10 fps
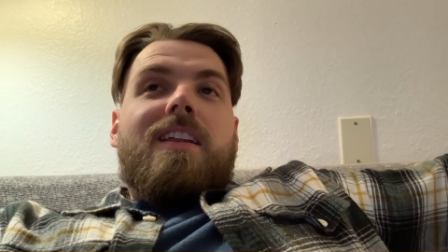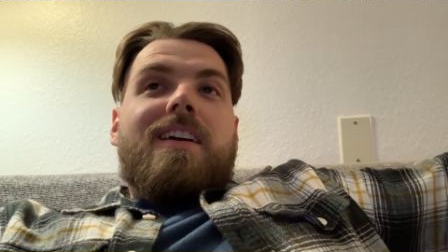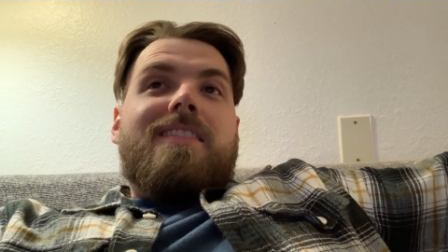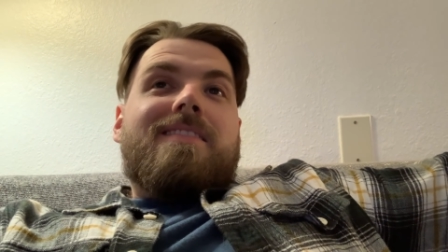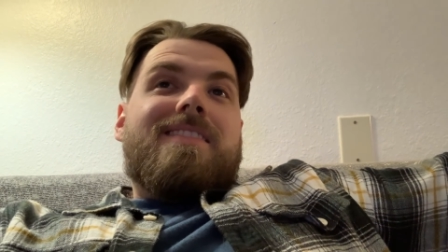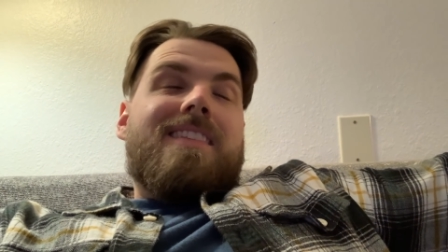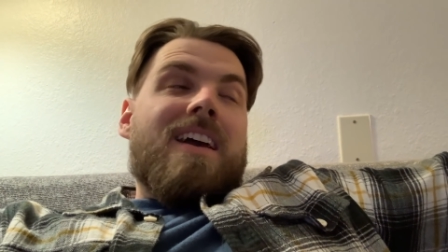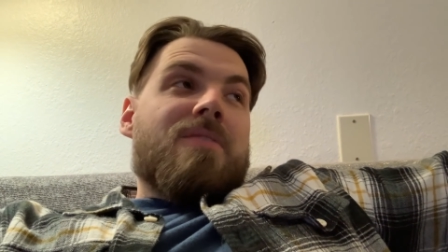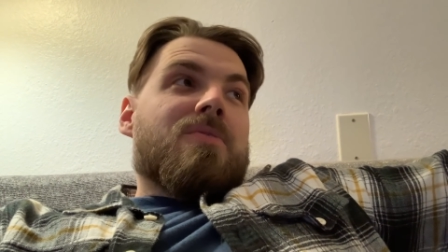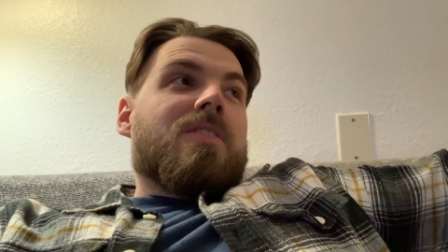And I
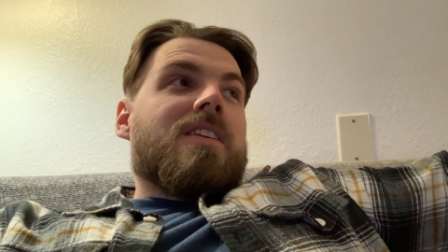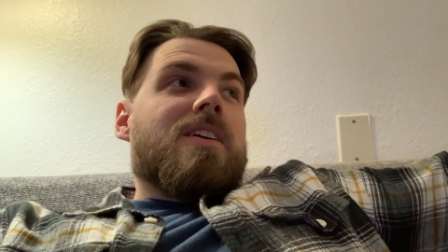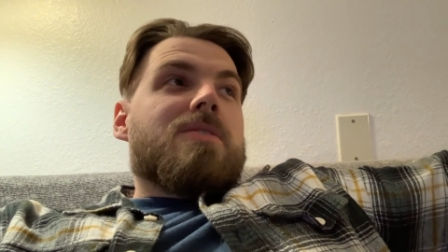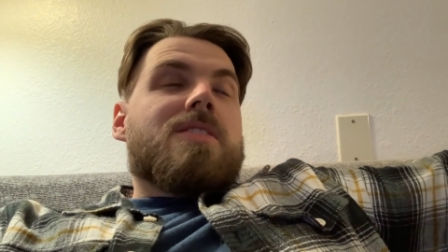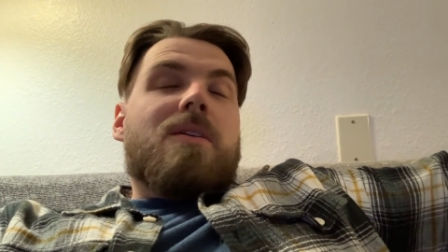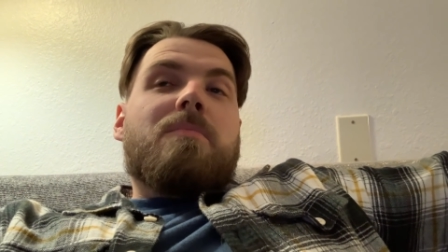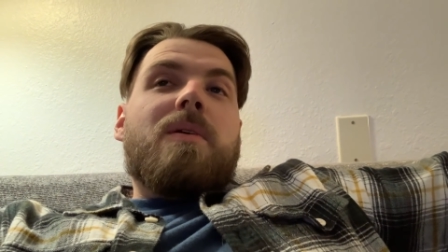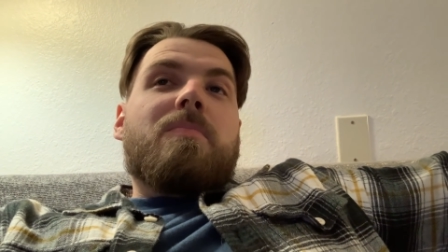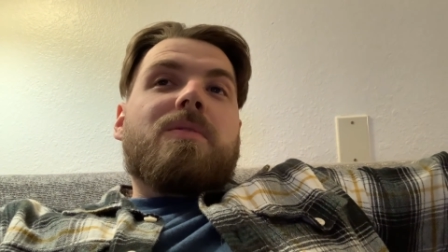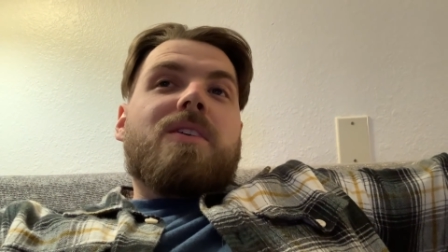definitely know some
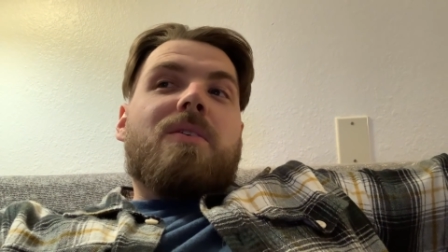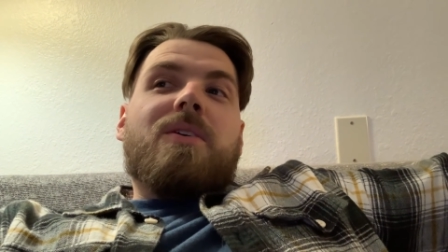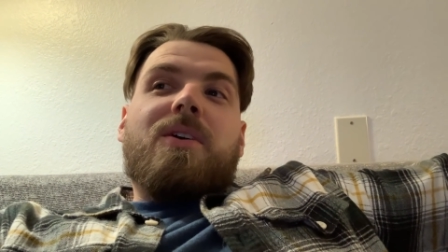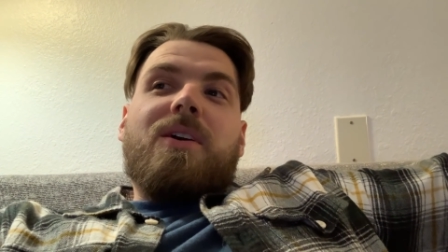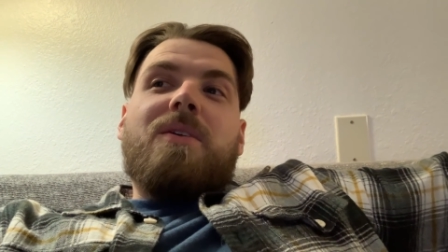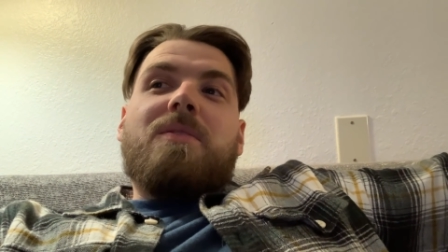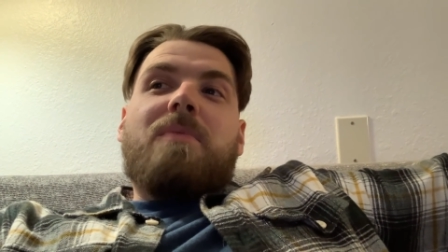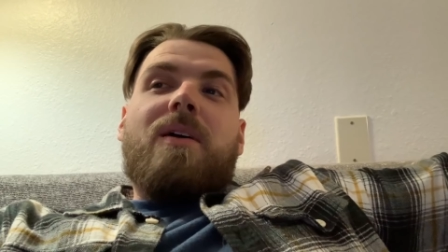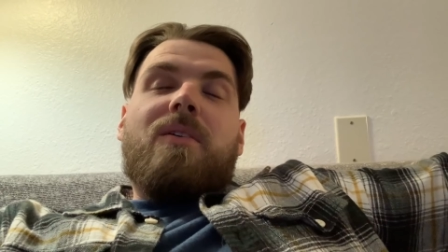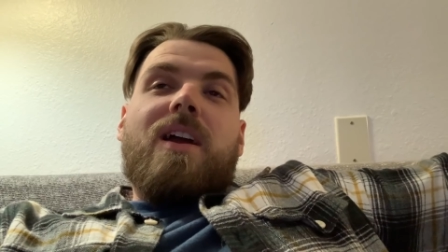people don't agree with
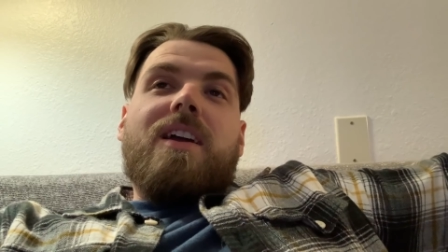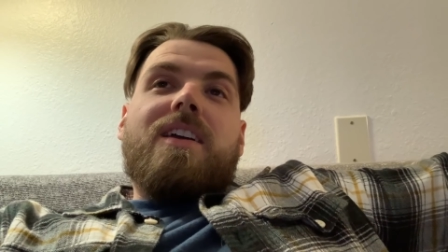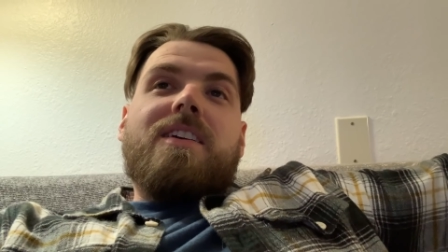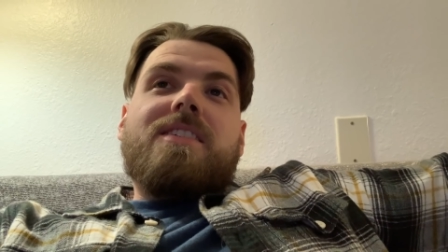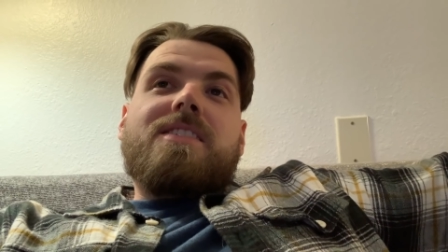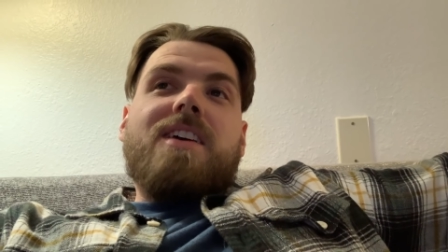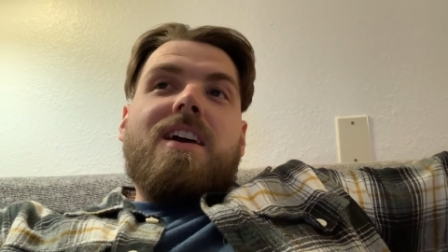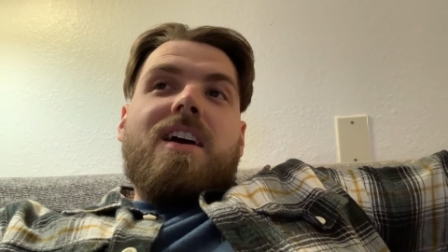my rankings,